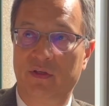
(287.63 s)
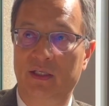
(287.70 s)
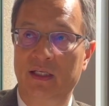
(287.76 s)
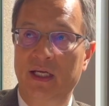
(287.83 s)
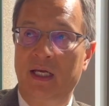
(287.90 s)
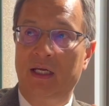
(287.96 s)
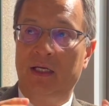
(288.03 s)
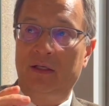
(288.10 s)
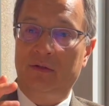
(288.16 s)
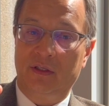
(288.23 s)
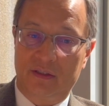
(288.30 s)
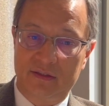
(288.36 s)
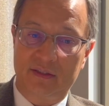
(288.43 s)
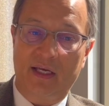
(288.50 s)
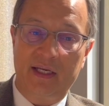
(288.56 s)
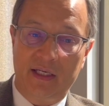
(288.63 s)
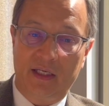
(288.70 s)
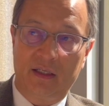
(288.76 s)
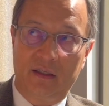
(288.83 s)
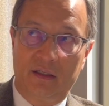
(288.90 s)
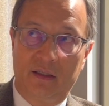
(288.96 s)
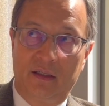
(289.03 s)
And the
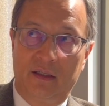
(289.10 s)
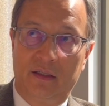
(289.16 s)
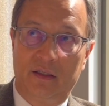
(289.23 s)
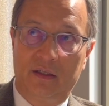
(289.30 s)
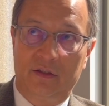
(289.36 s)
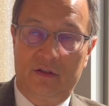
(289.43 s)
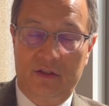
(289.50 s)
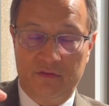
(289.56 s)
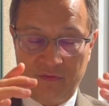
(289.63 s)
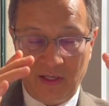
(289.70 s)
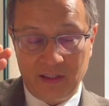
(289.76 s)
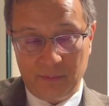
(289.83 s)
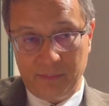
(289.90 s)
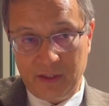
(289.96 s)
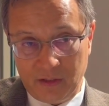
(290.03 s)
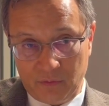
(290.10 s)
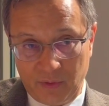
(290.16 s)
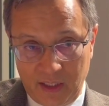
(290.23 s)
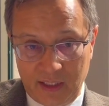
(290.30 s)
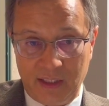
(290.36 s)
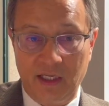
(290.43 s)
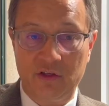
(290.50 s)
exciting development in
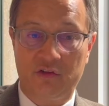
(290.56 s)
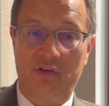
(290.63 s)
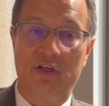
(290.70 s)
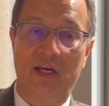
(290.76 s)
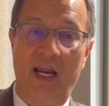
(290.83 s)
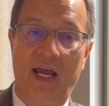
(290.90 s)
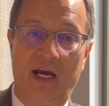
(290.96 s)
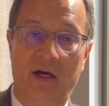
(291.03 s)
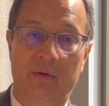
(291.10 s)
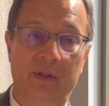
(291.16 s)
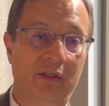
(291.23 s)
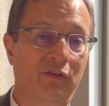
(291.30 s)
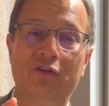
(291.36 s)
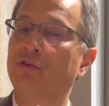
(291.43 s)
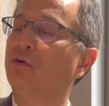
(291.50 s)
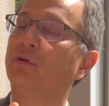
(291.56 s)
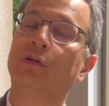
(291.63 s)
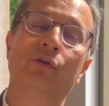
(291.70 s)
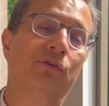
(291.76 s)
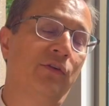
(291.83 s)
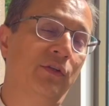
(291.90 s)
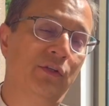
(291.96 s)
radiation now is you don't
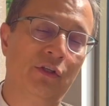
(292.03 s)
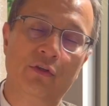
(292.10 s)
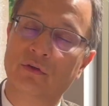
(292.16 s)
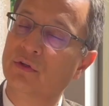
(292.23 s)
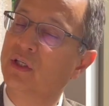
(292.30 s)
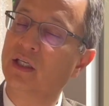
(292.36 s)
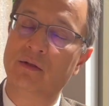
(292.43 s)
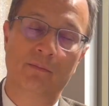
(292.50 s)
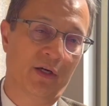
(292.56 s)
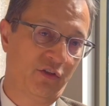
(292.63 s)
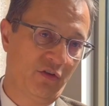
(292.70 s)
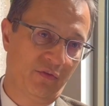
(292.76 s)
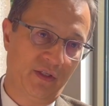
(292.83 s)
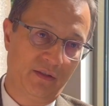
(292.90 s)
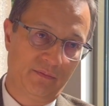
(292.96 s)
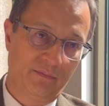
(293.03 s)
need much of it.